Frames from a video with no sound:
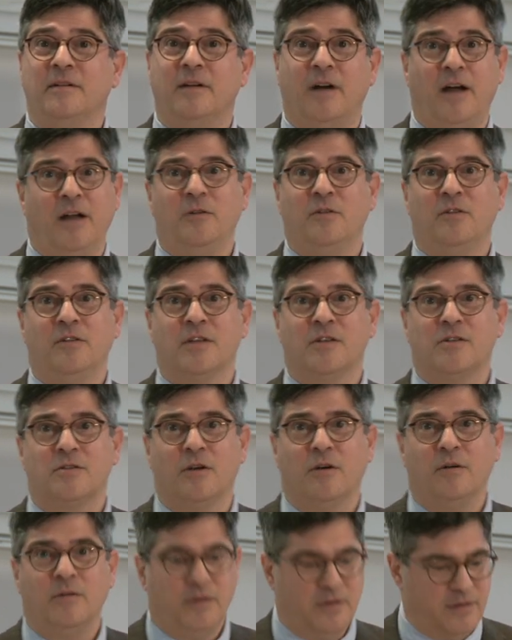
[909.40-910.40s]
I don't think
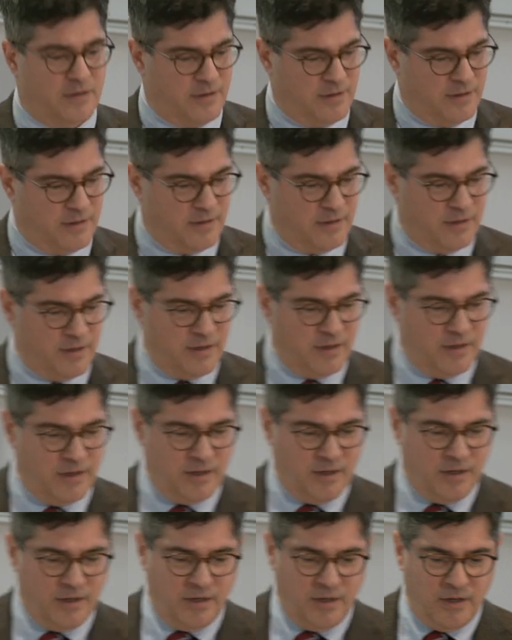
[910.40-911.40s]
so.
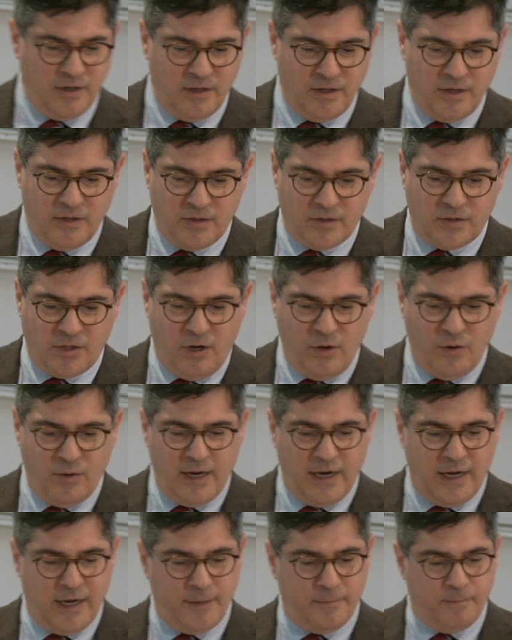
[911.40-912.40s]

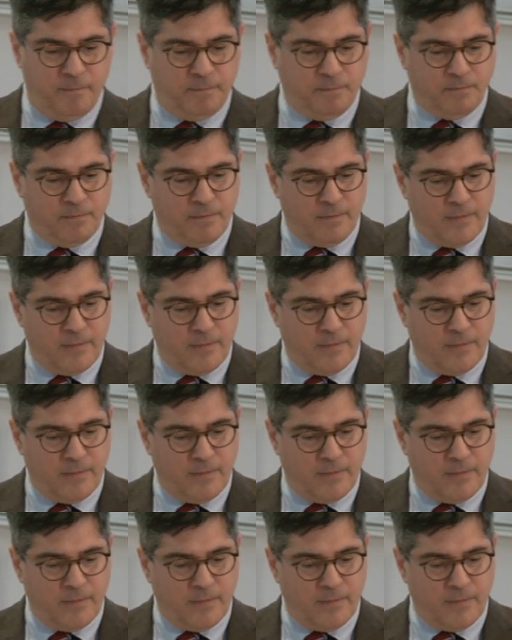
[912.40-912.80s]
So, um,